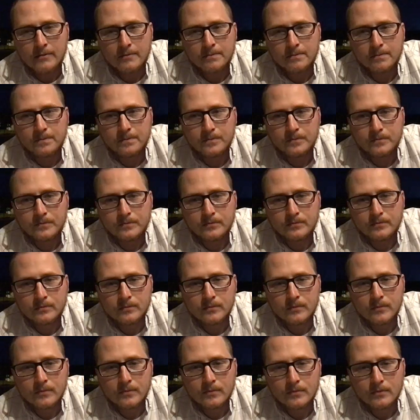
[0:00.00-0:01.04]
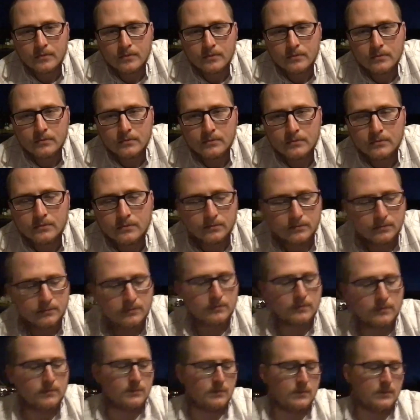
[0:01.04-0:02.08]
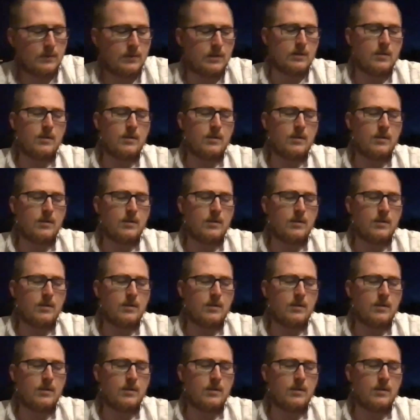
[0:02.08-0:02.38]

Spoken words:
70, but so I